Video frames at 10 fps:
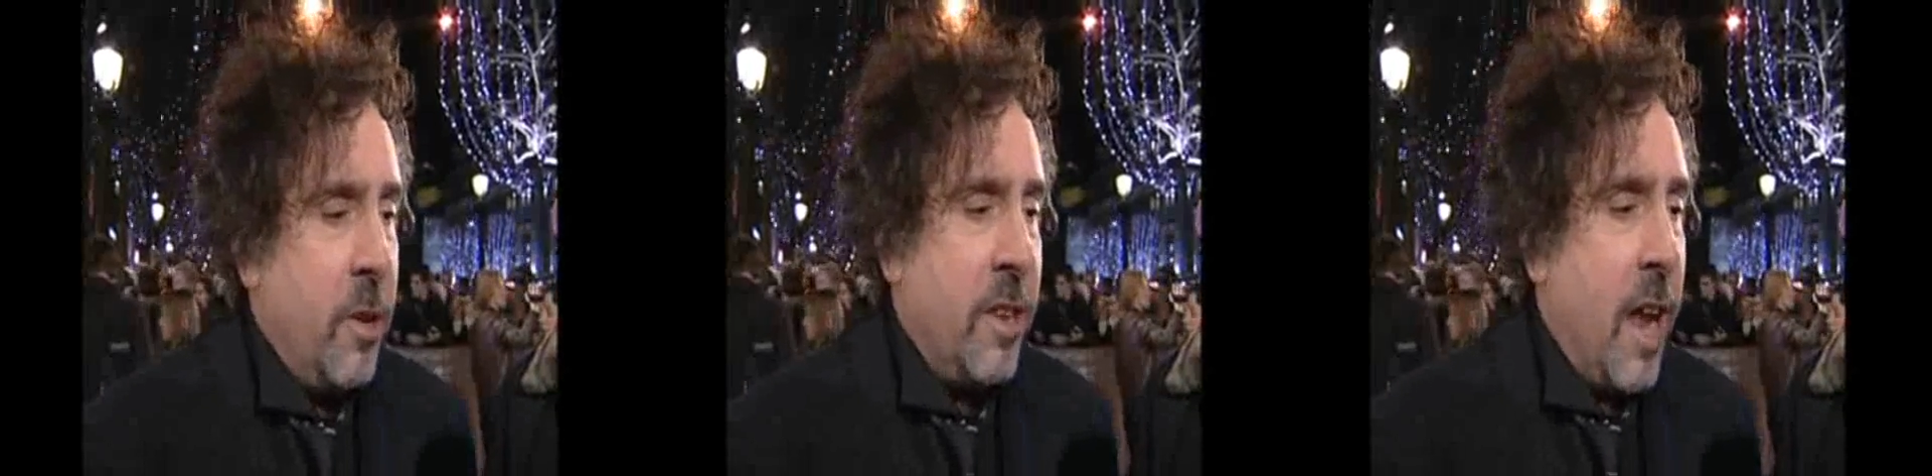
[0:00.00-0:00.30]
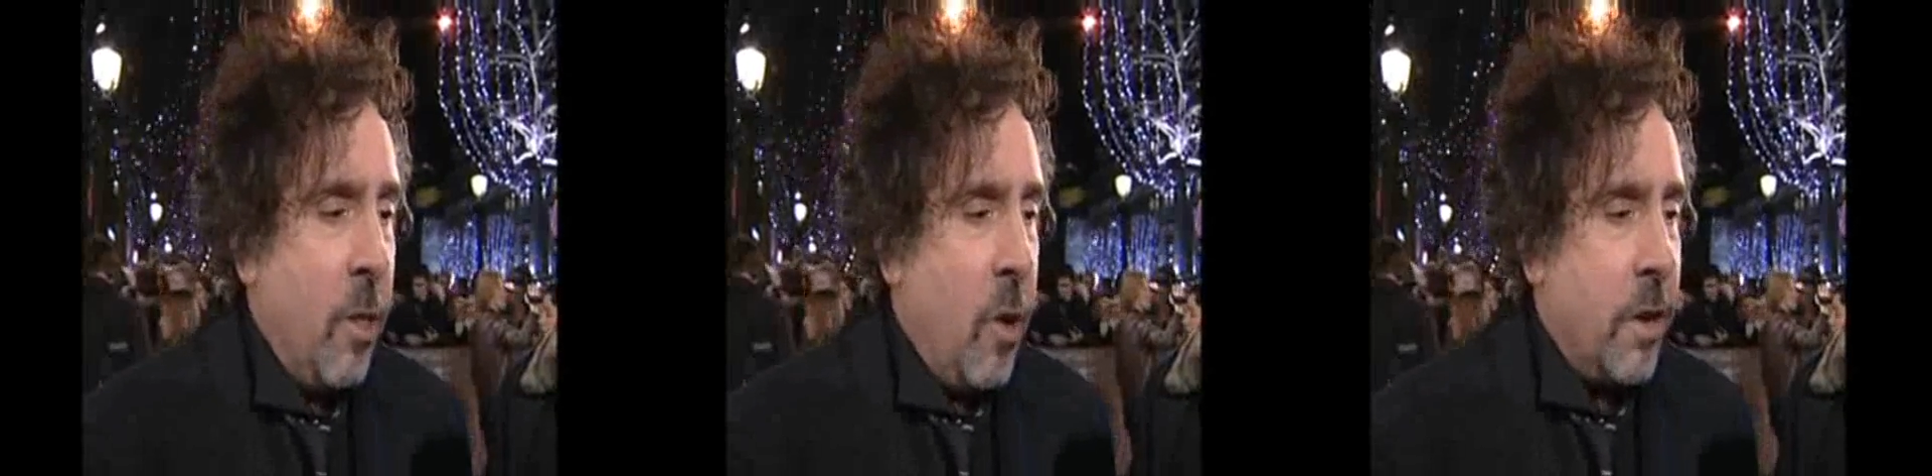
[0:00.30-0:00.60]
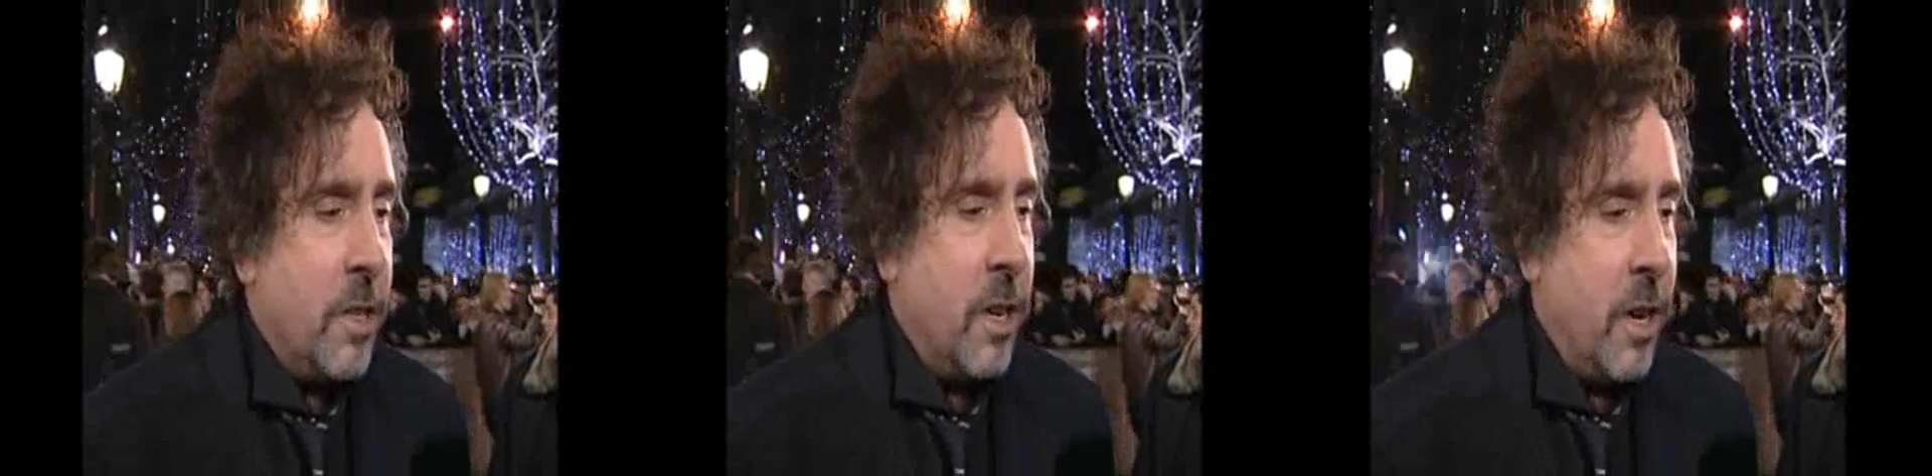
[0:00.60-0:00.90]
knows how
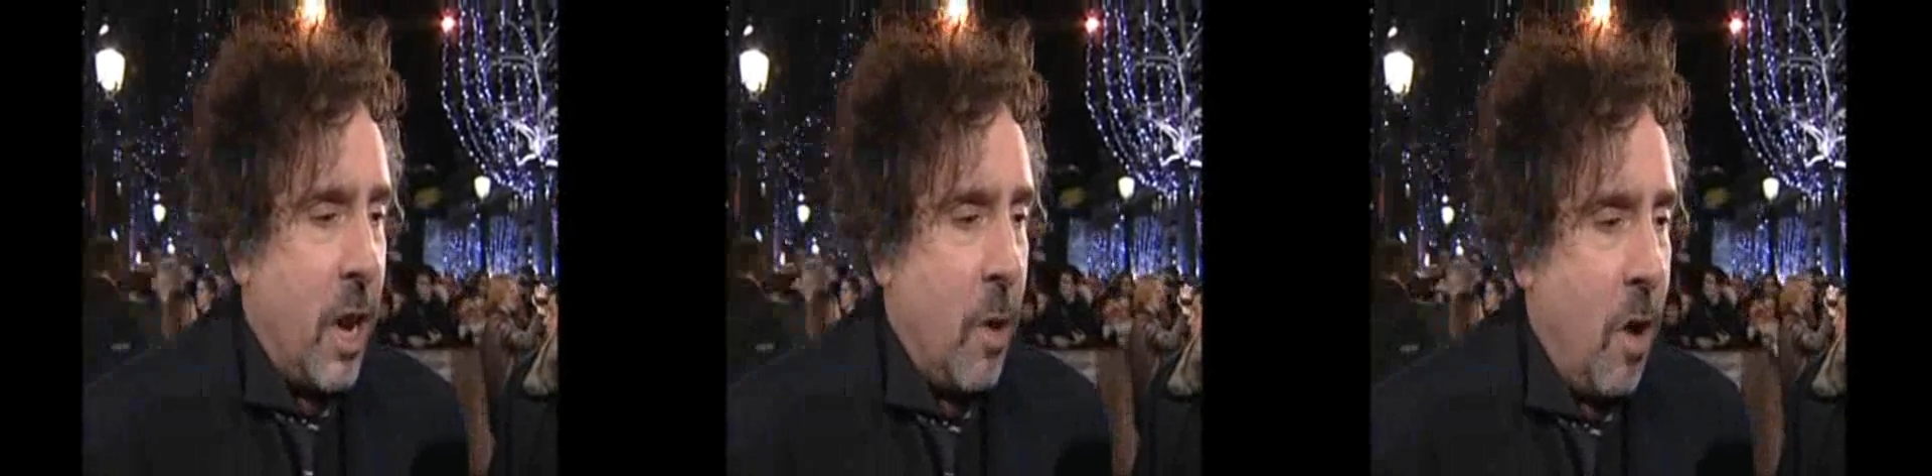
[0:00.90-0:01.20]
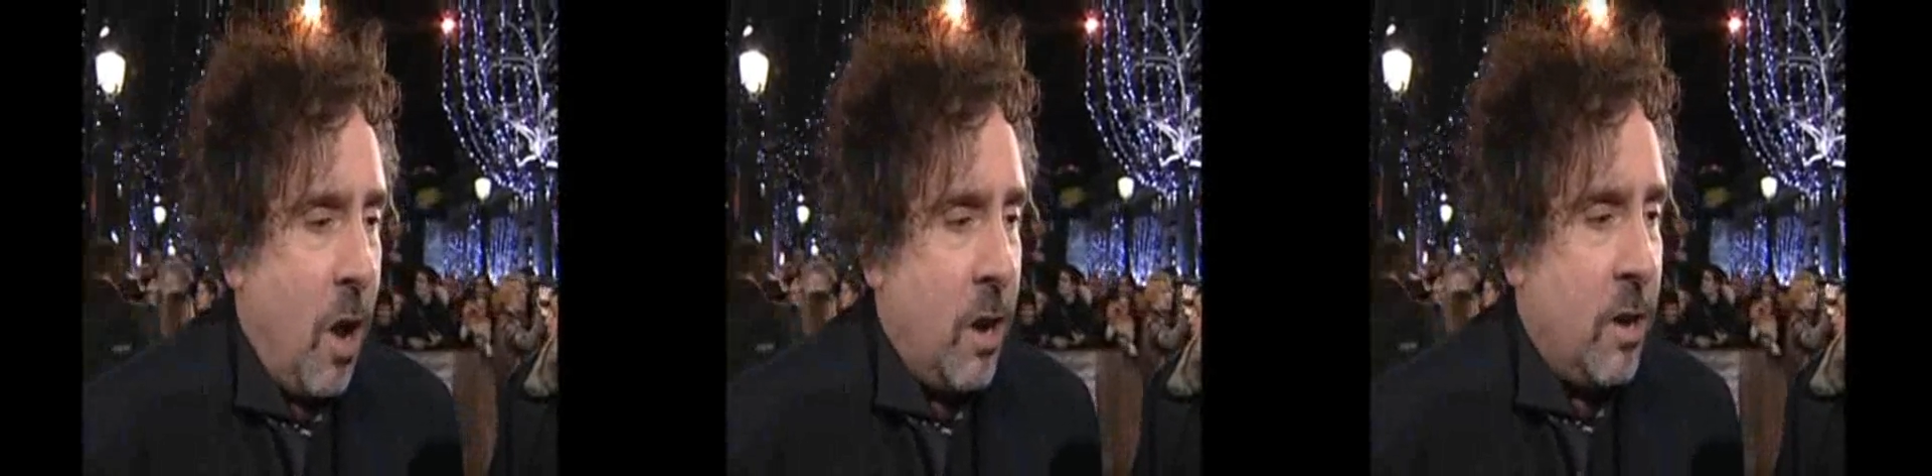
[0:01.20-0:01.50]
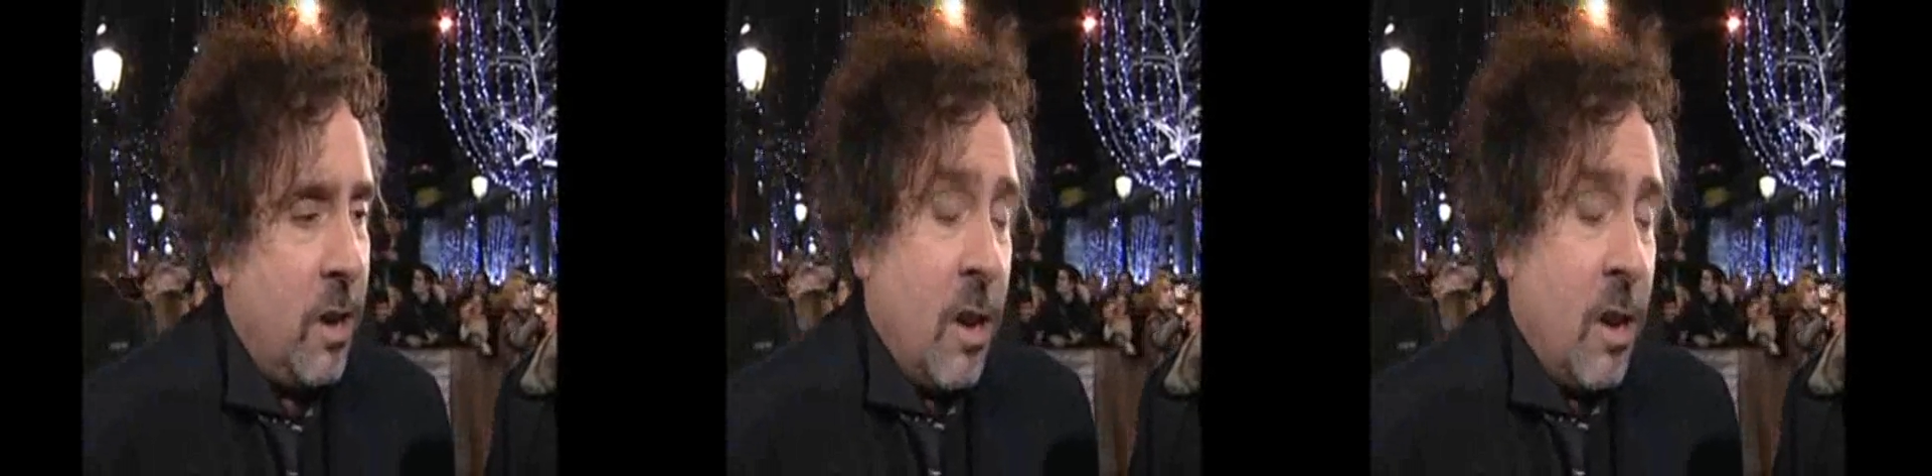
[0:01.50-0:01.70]
long it's going to go on.